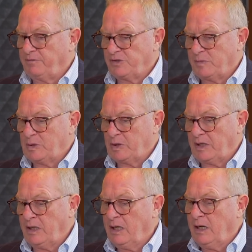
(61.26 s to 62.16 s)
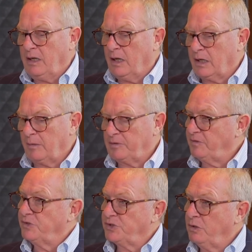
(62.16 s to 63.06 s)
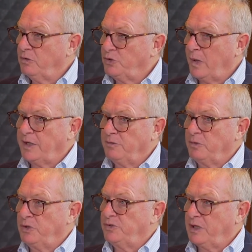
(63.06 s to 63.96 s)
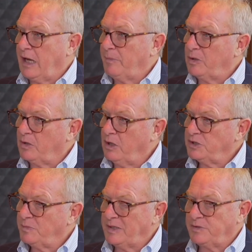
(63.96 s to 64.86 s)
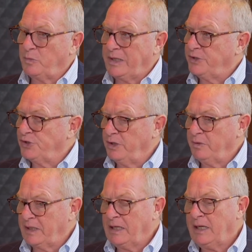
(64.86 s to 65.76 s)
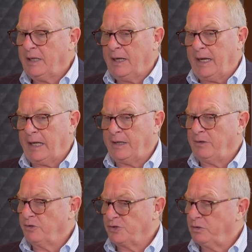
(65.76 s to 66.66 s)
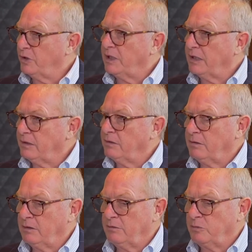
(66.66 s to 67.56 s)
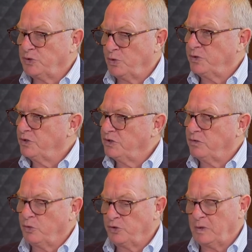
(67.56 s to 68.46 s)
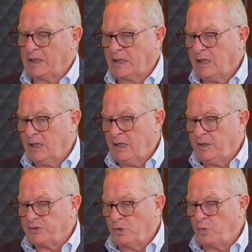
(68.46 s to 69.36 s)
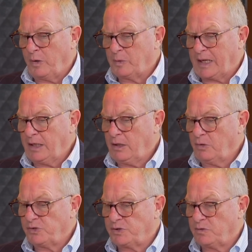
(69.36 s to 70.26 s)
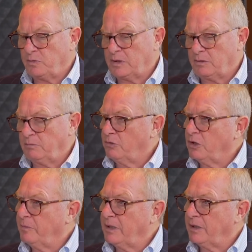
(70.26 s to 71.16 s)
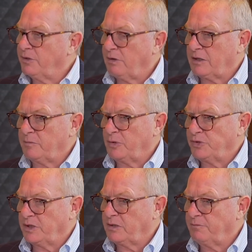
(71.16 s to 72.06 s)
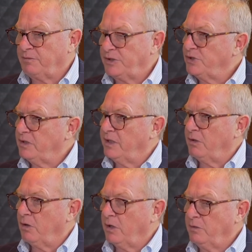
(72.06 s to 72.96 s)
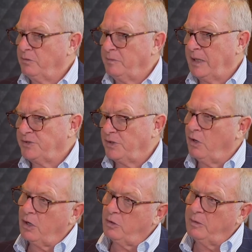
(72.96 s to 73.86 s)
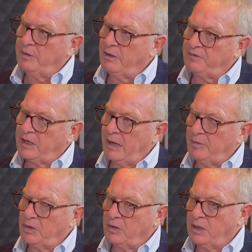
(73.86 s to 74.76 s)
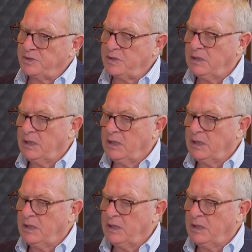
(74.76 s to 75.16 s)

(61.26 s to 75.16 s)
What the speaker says: feasibility a couple of years ago, trying to reduce the capital cost by some re-engineering and also looking at the resource and some more drilling. So we were getting close to what could have been an attractive project. Inflation hit hard. We managed to knock quite a bit off the capital cost